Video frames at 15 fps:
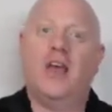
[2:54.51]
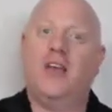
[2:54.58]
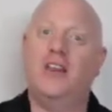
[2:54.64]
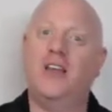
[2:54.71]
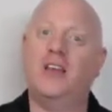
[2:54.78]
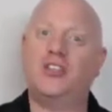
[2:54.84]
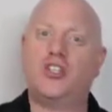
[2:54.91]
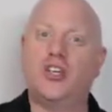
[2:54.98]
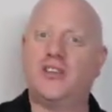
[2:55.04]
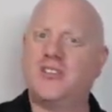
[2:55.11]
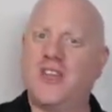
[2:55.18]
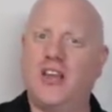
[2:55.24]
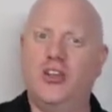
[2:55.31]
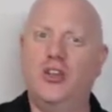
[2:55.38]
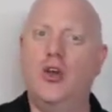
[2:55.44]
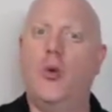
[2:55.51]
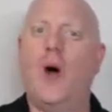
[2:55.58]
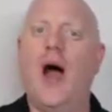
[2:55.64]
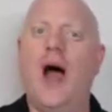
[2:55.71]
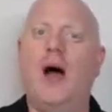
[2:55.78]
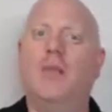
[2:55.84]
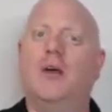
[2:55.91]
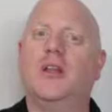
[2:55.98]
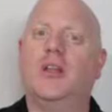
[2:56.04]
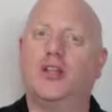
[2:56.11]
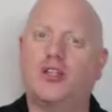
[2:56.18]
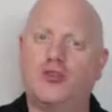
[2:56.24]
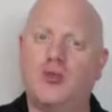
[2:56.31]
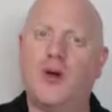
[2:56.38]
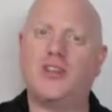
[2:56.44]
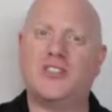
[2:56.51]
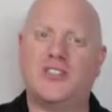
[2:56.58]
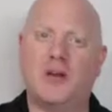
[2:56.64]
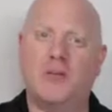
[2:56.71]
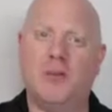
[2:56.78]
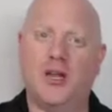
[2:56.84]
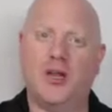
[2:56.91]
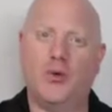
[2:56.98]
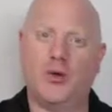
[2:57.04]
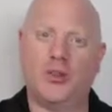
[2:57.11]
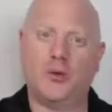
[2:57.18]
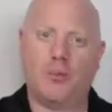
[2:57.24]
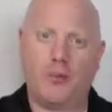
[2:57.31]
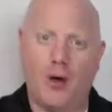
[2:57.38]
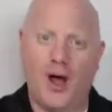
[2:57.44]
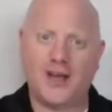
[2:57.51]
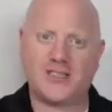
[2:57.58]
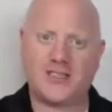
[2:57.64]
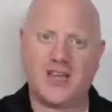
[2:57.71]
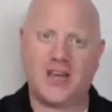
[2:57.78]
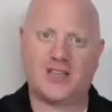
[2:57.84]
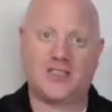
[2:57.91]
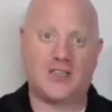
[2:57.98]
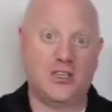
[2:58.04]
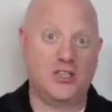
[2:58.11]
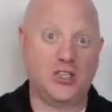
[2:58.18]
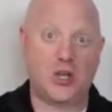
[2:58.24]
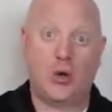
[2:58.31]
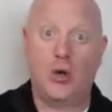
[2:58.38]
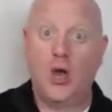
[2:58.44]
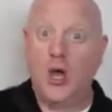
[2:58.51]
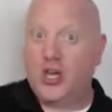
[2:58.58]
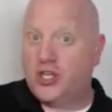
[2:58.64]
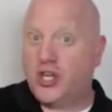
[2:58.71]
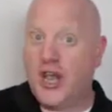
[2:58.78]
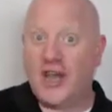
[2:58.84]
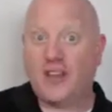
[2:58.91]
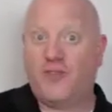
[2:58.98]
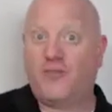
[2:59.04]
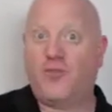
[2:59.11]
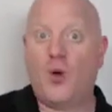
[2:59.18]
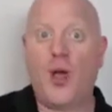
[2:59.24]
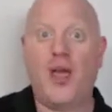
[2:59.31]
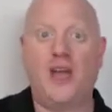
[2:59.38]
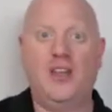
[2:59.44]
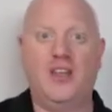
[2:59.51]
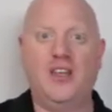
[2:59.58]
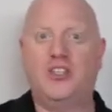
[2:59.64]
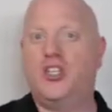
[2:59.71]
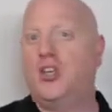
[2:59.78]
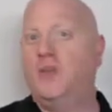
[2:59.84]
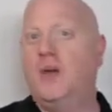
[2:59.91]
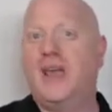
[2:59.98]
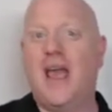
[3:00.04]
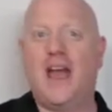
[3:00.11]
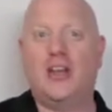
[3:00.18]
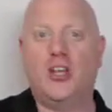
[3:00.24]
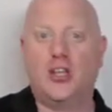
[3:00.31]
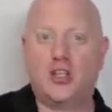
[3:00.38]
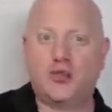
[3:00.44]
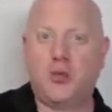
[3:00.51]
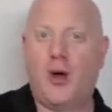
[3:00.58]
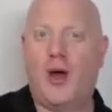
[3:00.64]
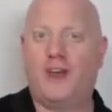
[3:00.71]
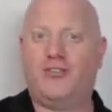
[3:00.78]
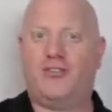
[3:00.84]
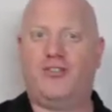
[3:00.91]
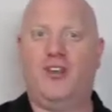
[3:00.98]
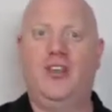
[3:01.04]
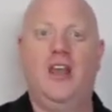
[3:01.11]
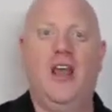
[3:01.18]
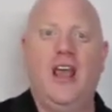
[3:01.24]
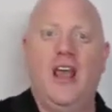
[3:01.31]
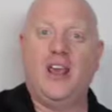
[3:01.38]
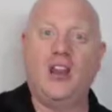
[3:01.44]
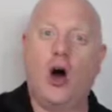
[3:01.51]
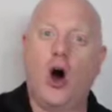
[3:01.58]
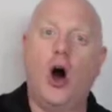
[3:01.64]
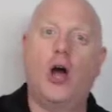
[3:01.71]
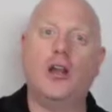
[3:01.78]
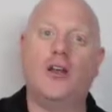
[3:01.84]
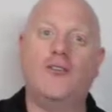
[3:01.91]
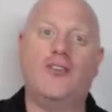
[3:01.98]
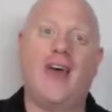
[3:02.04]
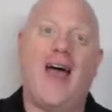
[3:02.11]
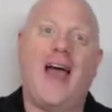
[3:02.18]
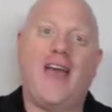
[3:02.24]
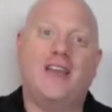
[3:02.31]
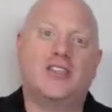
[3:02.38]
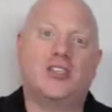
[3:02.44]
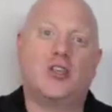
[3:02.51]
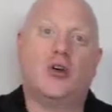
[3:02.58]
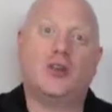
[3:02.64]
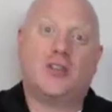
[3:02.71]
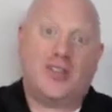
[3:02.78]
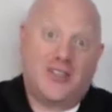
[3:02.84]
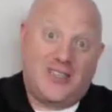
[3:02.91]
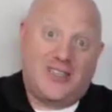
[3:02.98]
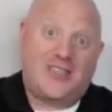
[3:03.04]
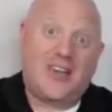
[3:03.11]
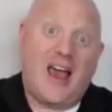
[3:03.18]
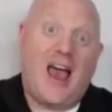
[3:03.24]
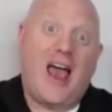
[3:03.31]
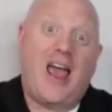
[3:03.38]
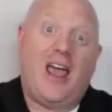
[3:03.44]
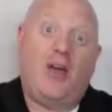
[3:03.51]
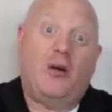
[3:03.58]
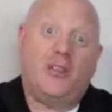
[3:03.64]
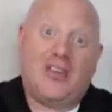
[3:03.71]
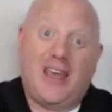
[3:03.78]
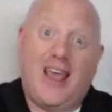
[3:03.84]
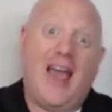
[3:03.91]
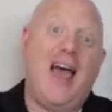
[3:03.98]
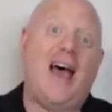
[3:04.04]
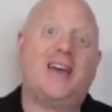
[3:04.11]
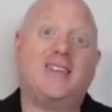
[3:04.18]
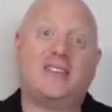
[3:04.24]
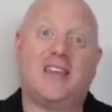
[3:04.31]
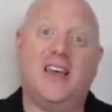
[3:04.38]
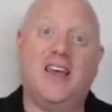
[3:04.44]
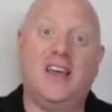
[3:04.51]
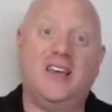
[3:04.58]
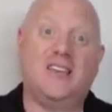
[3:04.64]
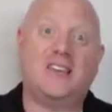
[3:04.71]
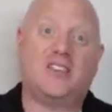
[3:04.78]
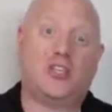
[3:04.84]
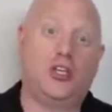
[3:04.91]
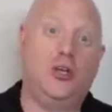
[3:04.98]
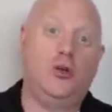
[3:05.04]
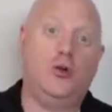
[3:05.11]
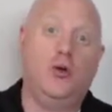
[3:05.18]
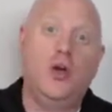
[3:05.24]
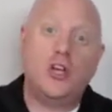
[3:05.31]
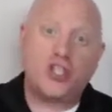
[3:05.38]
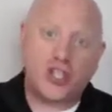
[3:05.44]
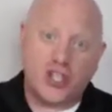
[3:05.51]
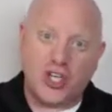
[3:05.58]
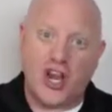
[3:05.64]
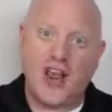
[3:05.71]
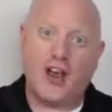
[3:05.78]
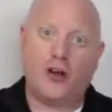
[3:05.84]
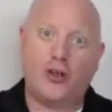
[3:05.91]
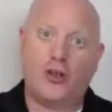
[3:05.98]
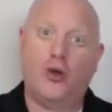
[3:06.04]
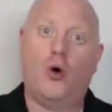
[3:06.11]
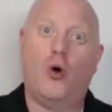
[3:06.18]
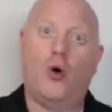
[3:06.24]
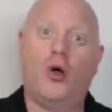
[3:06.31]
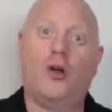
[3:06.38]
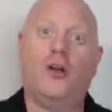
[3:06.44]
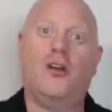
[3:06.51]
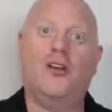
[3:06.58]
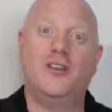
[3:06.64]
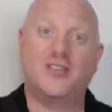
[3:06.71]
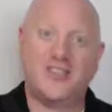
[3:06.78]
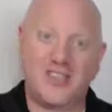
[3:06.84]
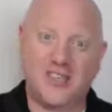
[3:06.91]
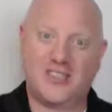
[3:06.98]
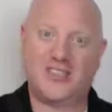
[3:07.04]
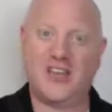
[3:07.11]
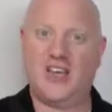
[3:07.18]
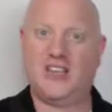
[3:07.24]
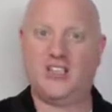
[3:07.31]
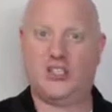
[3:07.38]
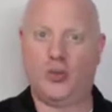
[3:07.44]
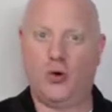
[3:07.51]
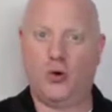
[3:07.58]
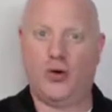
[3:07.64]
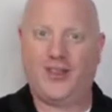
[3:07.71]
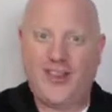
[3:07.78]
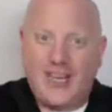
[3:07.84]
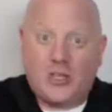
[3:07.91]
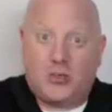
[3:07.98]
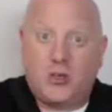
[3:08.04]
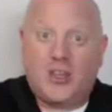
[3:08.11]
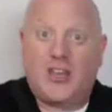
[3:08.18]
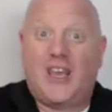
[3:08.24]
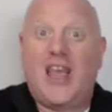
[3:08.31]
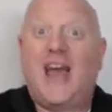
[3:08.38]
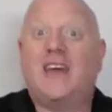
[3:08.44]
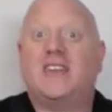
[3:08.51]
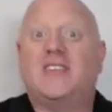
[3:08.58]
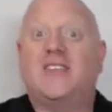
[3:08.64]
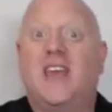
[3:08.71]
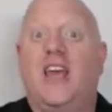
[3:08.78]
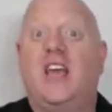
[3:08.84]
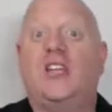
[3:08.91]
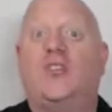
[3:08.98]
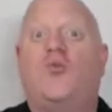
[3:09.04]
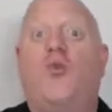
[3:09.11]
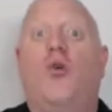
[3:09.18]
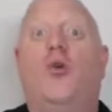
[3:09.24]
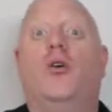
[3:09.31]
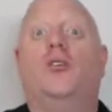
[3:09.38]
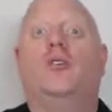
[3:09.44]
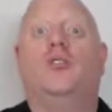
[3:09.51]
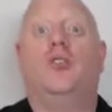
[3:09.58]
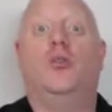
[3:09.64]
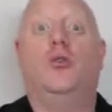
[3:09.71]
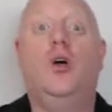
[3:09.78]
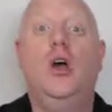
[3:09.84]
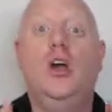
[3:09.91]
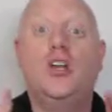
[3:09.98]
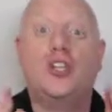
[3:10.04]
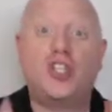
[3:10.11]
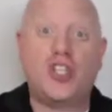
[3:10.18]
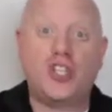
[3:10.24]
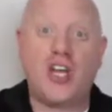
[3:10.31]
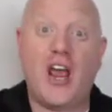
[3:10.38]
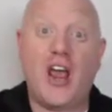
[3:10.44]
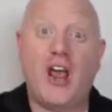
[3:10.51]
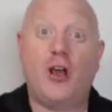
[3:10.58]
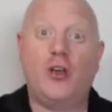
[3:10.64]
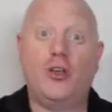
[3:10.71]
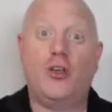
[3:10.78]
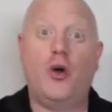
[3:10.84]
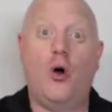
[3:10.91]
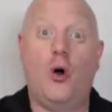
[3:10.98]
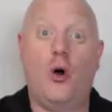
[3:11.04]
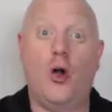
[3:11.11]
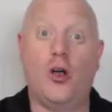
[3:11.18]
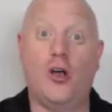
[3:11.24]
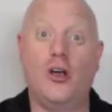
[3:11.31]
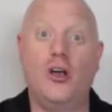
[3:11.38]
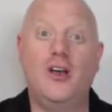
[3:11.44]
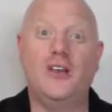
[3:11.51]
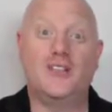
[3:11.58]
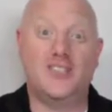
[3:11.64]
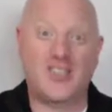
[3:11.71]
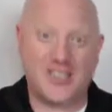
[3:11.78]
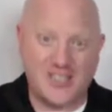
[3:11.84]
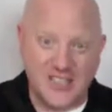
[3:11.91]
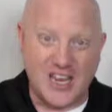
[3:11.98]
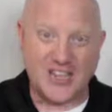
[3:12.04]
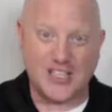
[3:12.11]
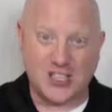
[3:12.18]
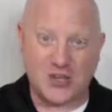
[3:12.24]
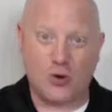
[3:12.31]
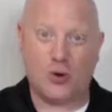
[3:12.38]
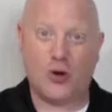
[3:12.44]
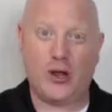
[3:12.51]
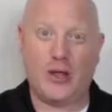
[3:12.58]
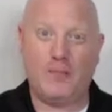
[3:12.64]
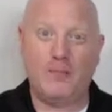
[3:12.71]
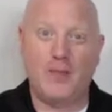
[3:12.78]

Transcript: And then she said, you know what, I'm going to trust somebody with the process. And so she had a friend, and she began to trust and all of that. And so today, the S is to share your success story. That's what the S stands for, is to share your success story.